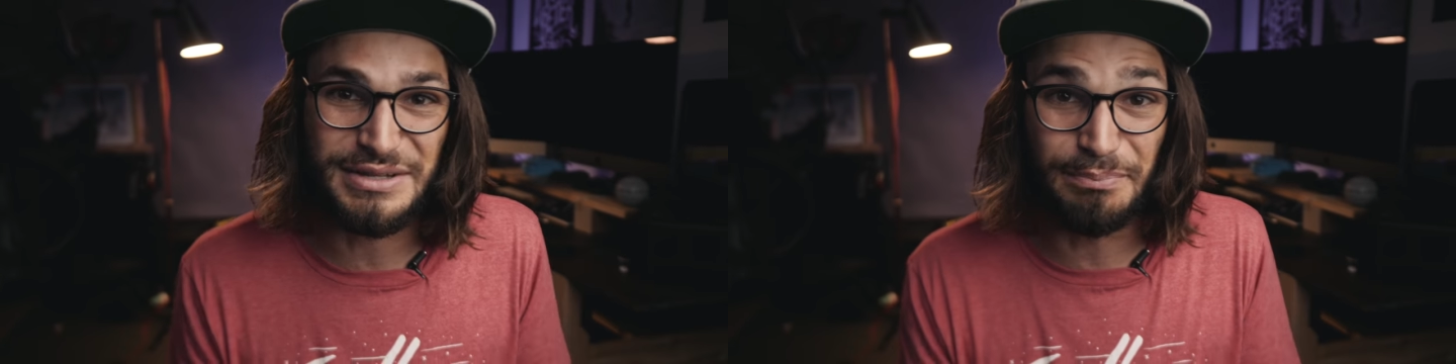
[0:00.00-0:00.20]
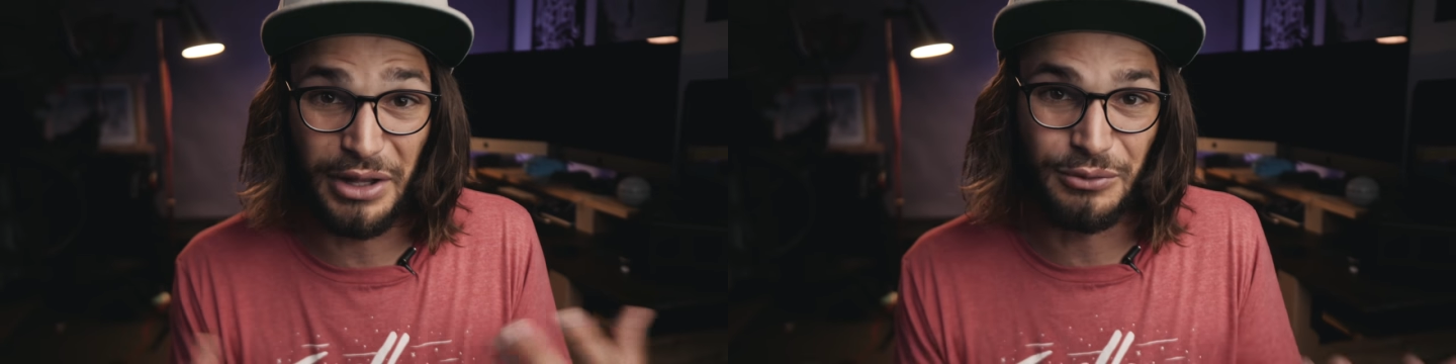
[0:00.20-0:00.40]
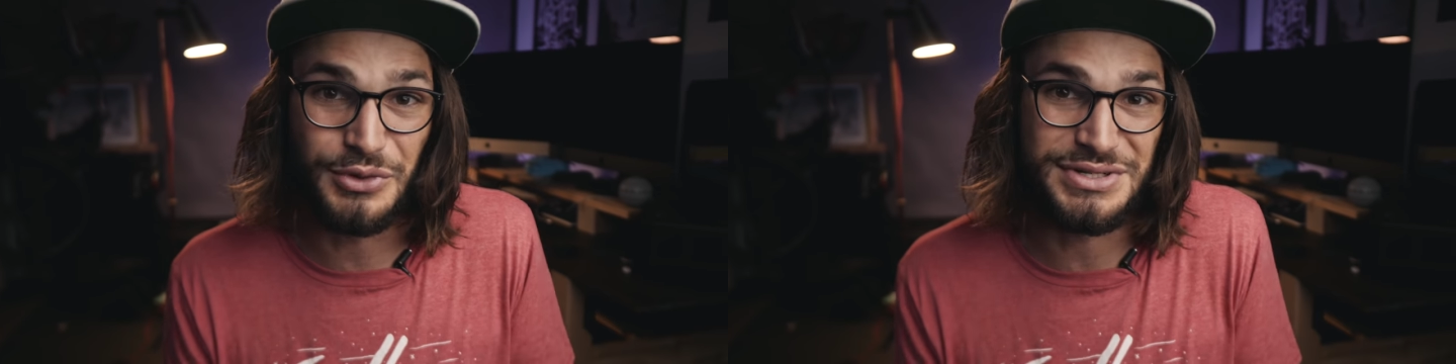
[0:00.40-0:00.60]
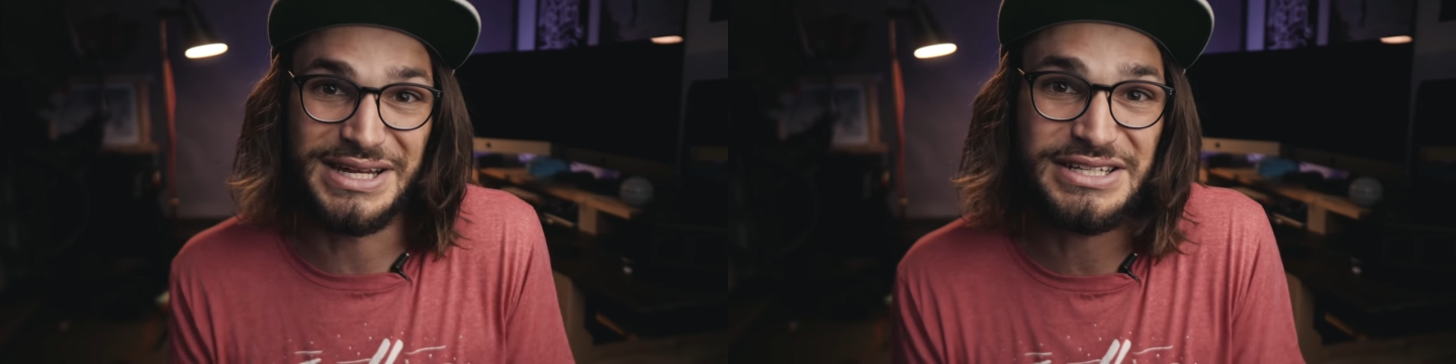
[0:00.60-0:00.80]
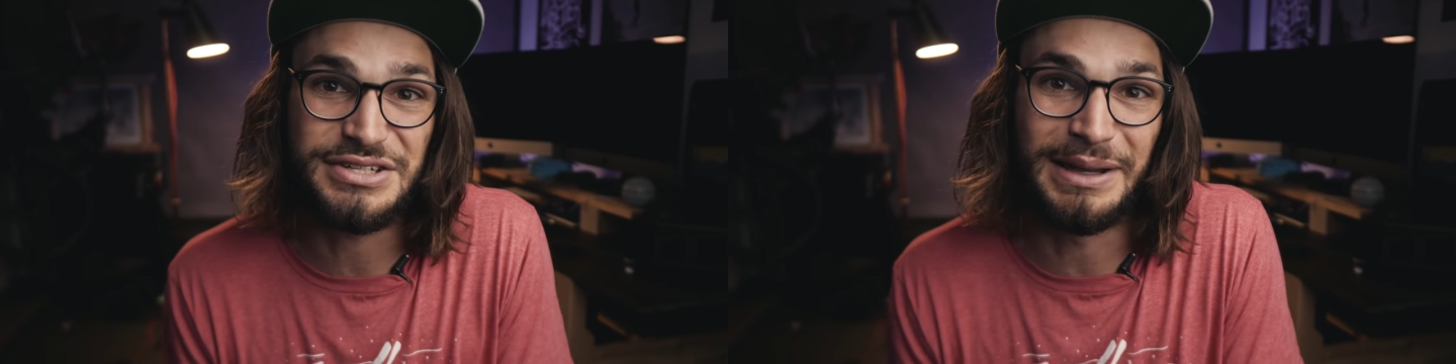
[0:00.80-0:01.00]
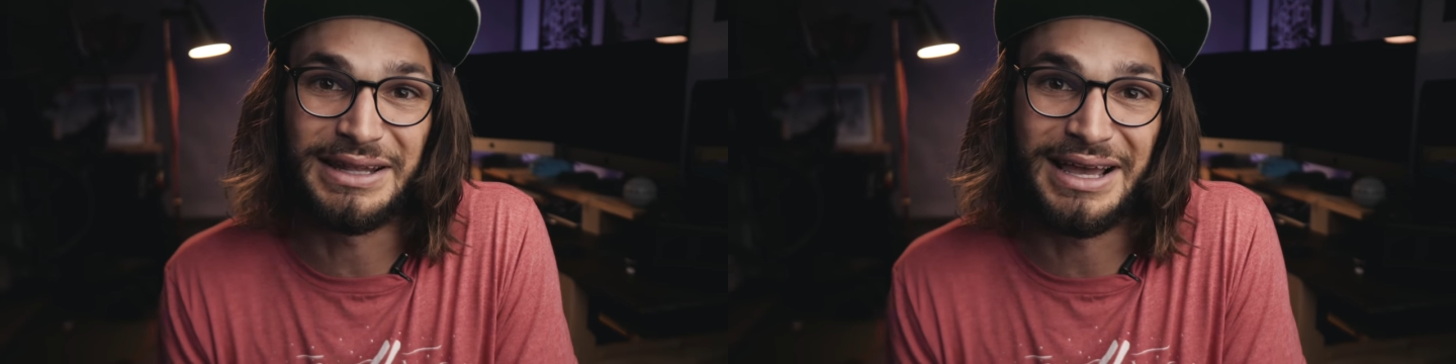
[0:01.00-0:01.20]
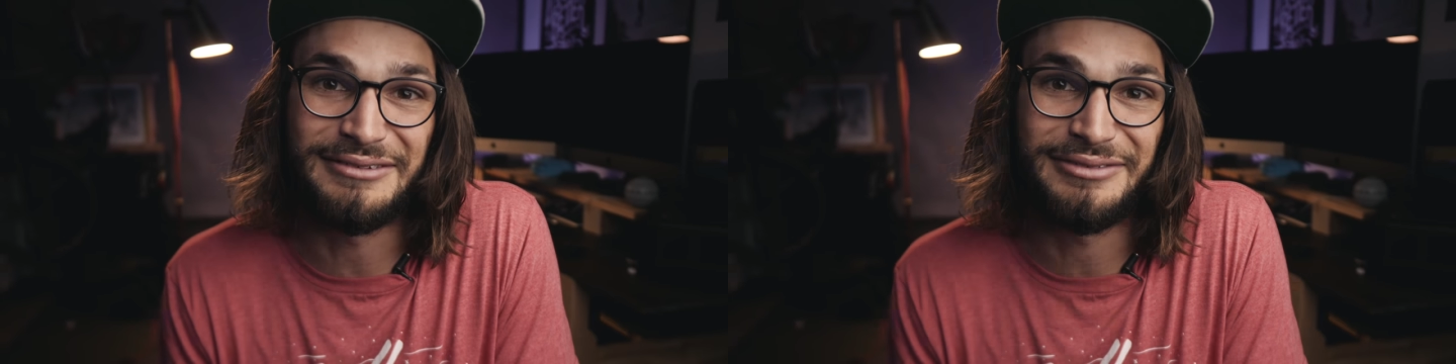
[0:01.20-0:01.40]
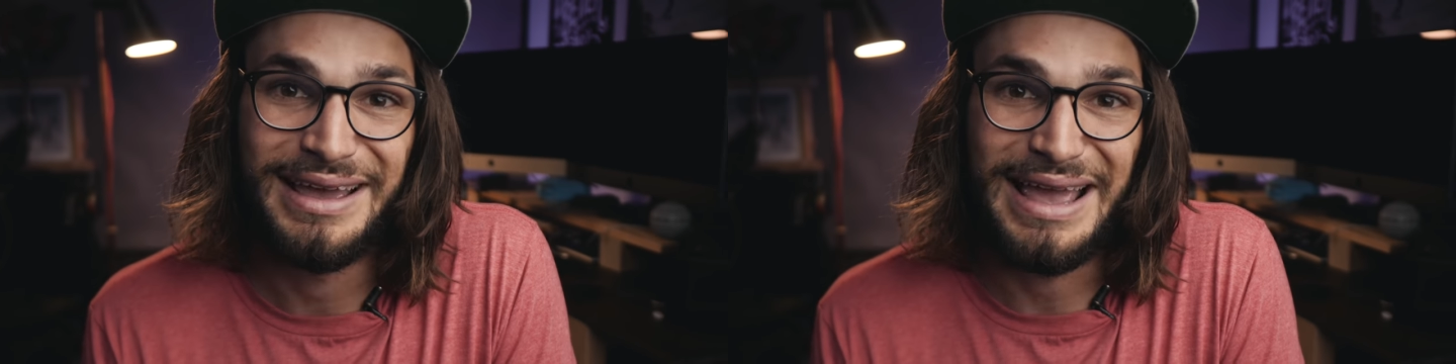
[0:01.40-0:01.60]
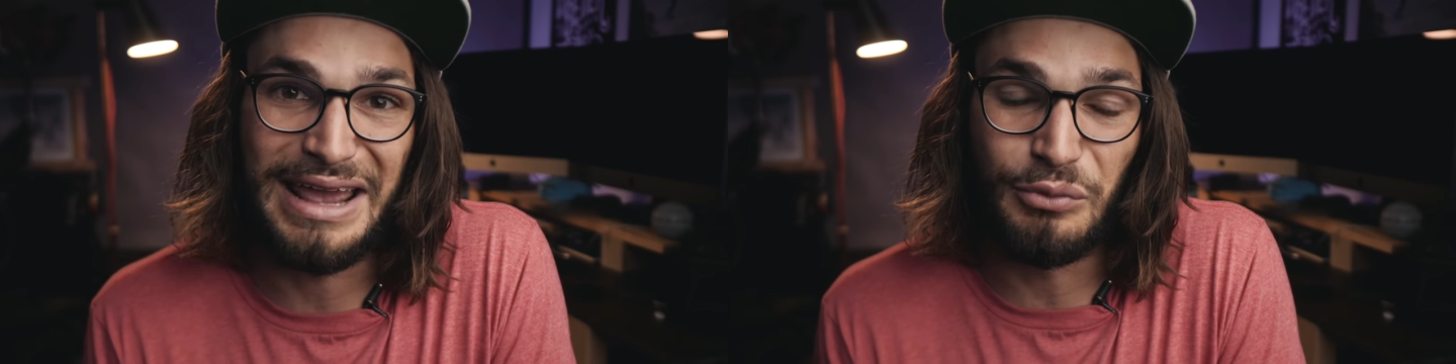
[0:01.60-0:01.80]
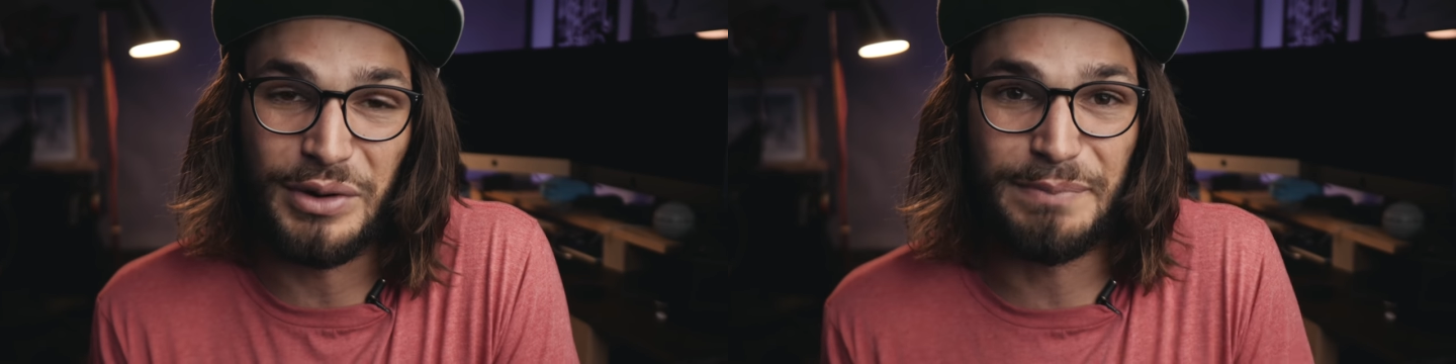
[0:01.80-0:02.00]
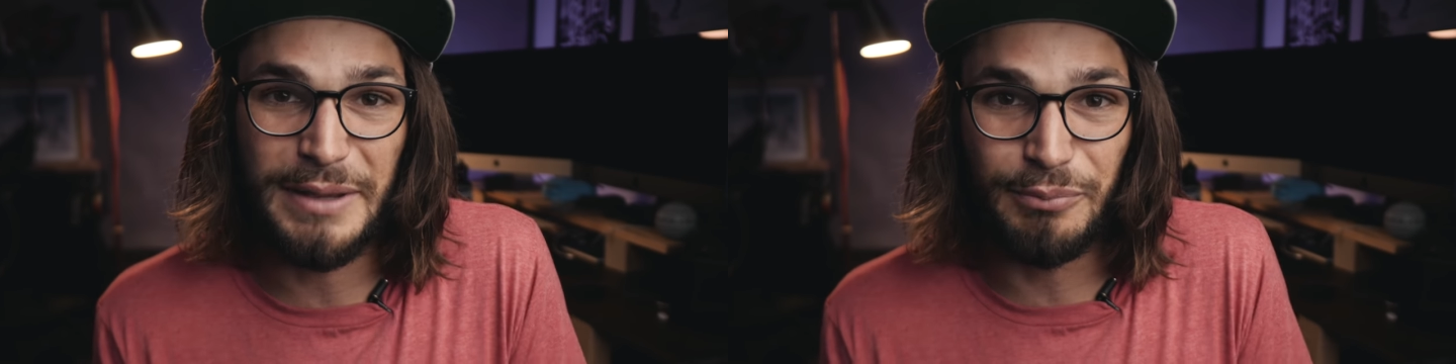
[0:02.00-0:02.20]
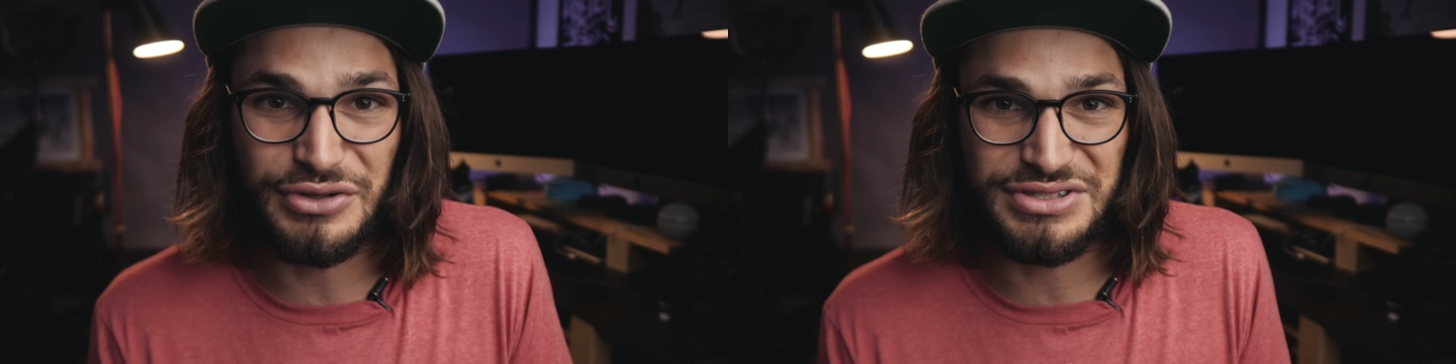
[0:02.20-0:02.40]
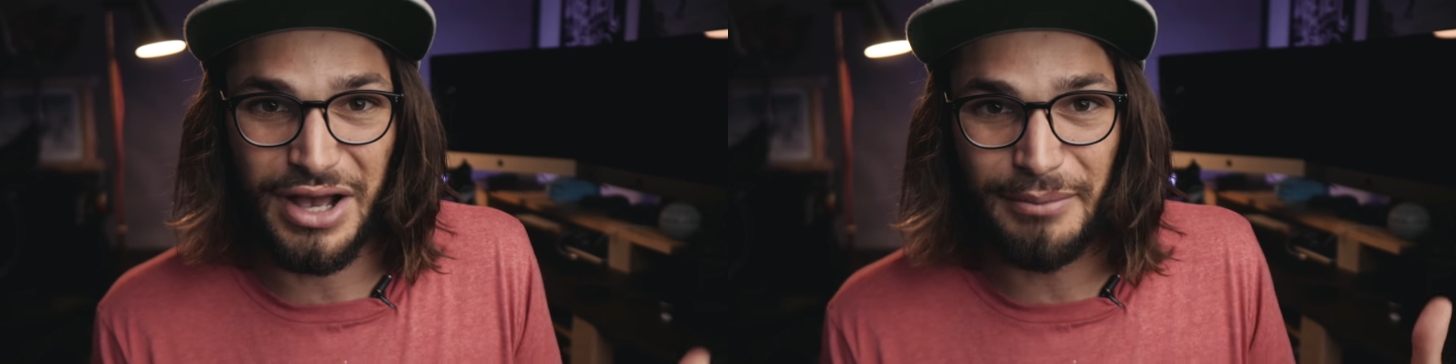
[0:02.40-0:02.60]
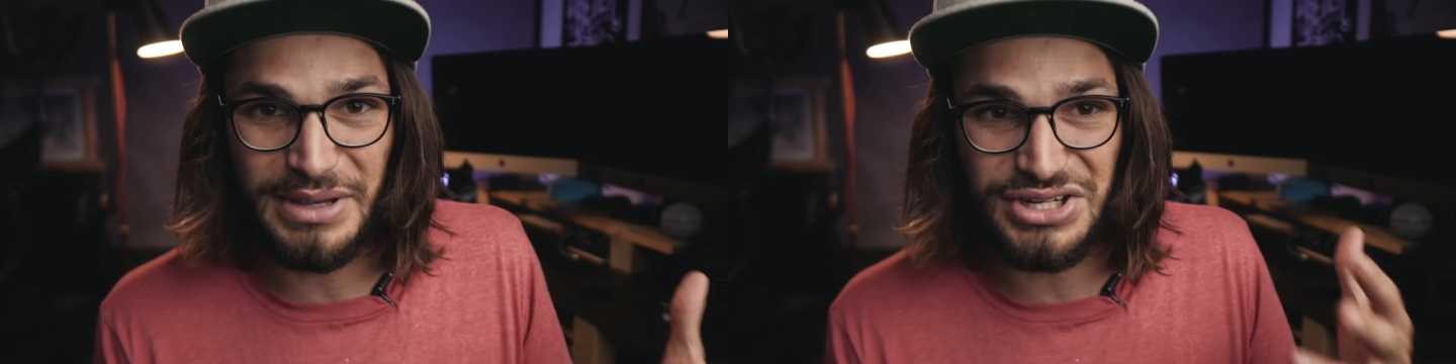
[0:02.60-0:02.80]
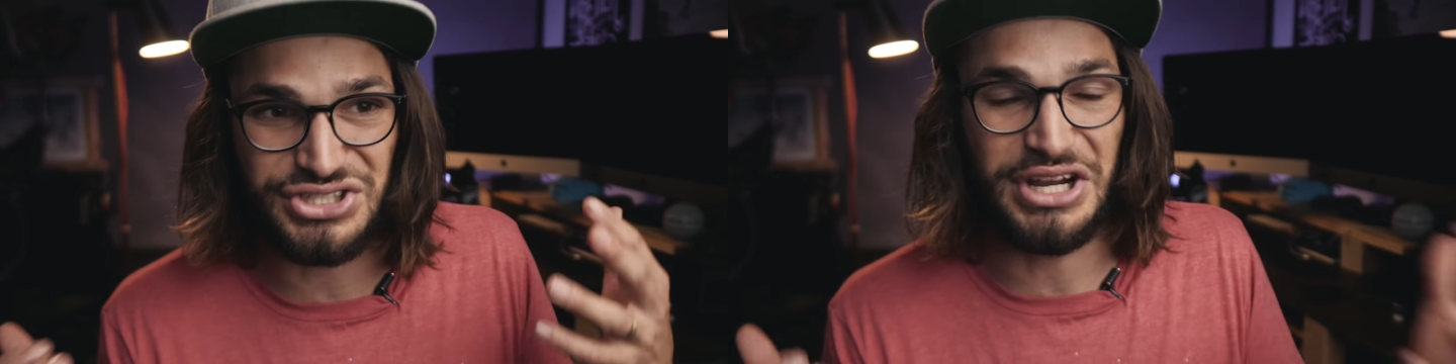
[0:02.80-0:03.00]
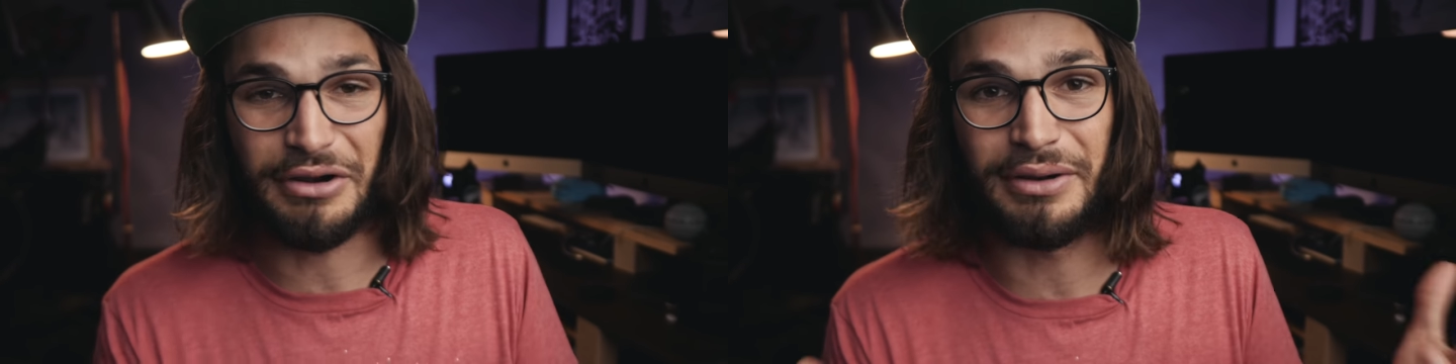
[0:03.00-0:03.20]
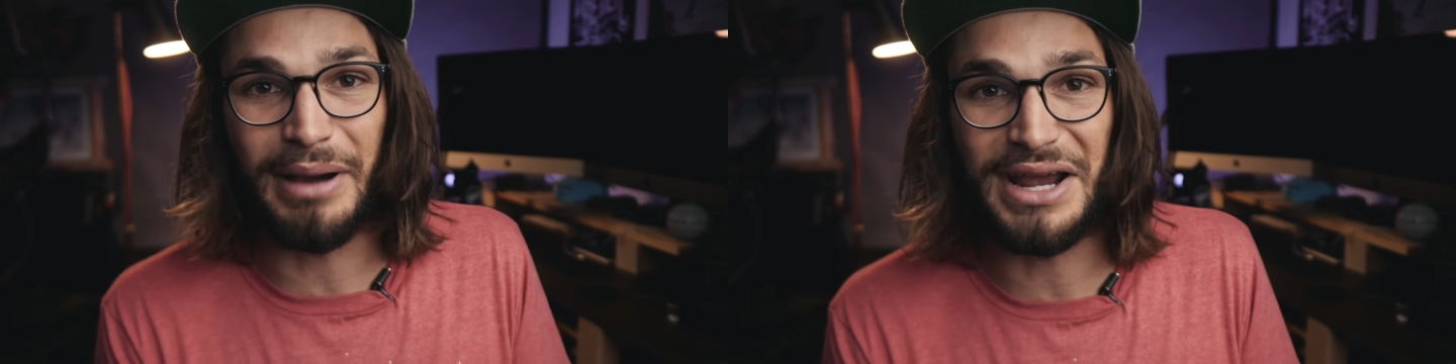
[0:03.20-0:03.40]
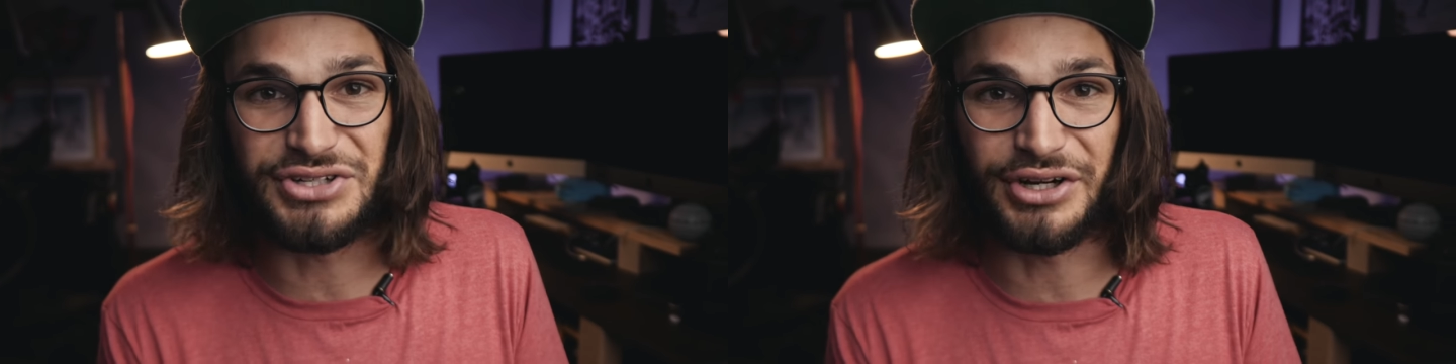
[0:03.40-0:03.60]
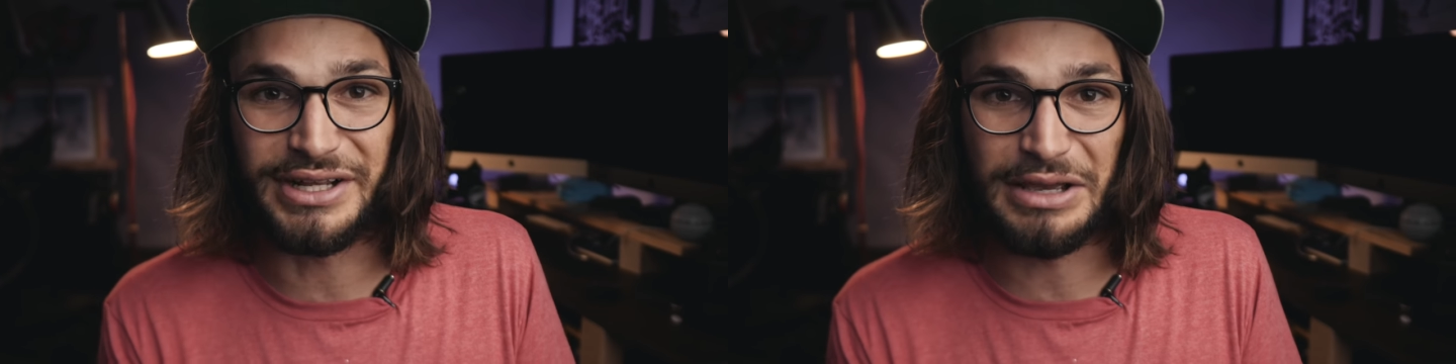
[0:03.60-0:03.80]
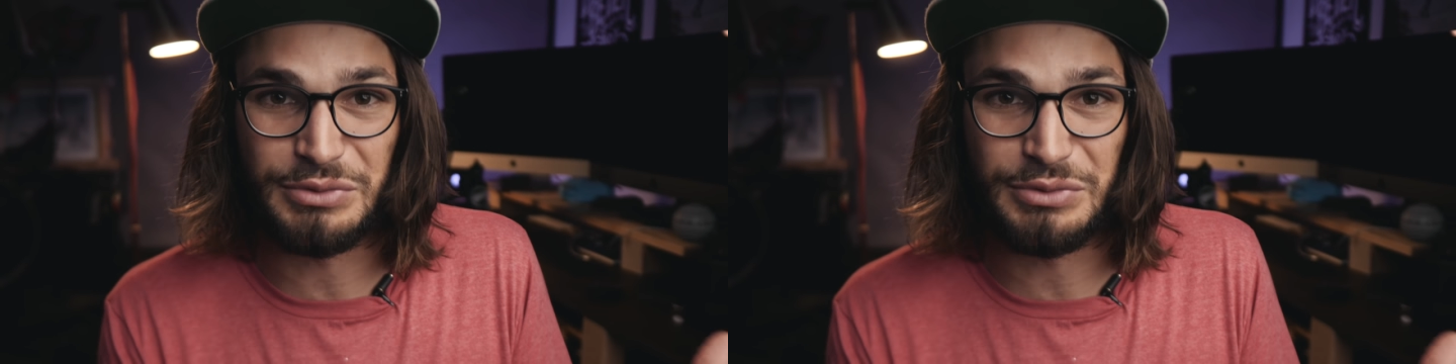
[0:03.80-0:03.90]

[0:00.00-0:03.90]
to build routine into my life. And when people saw me sharing my journey,